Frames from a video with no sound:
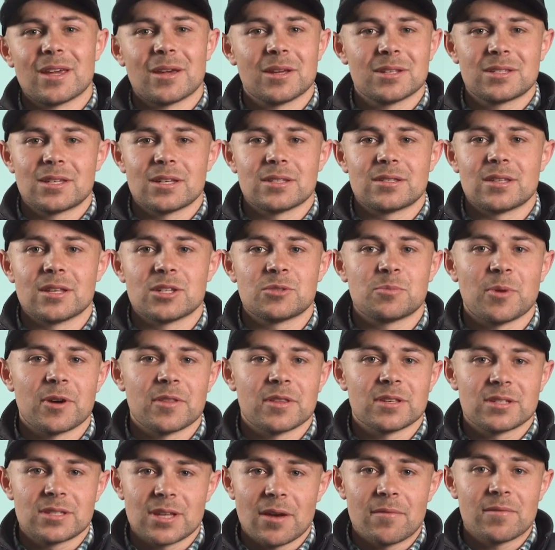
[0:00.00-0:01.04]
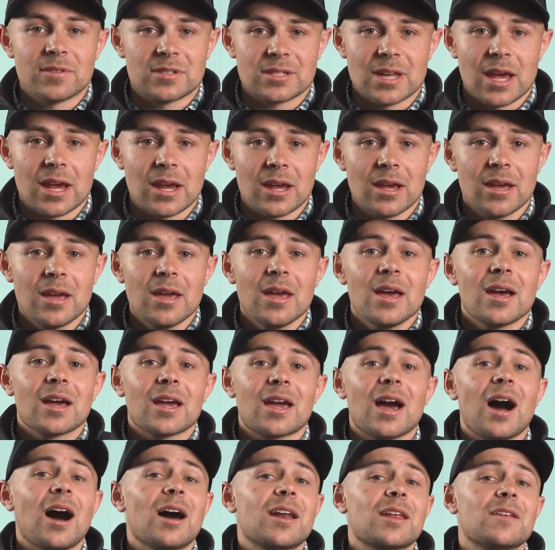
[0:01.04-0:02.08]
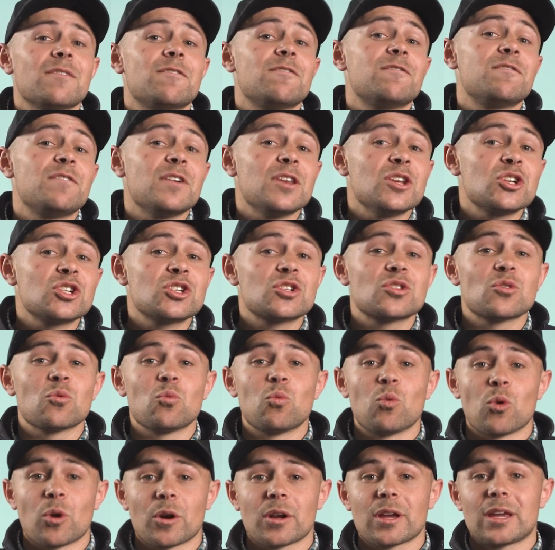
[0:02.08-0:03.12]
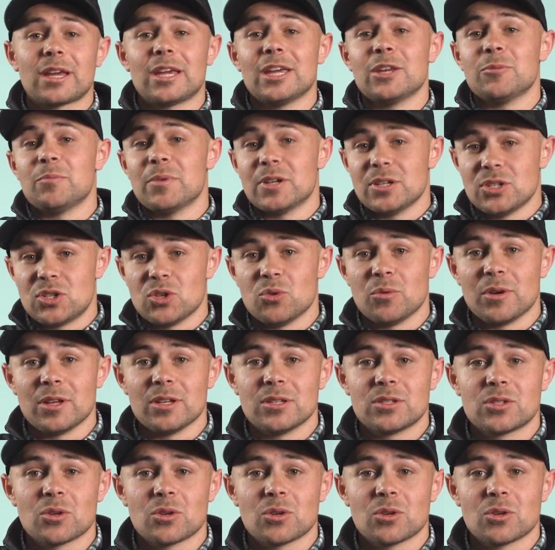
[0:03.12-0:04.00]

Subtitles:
It says this, by the seventh day, God had finished the work he had been doing.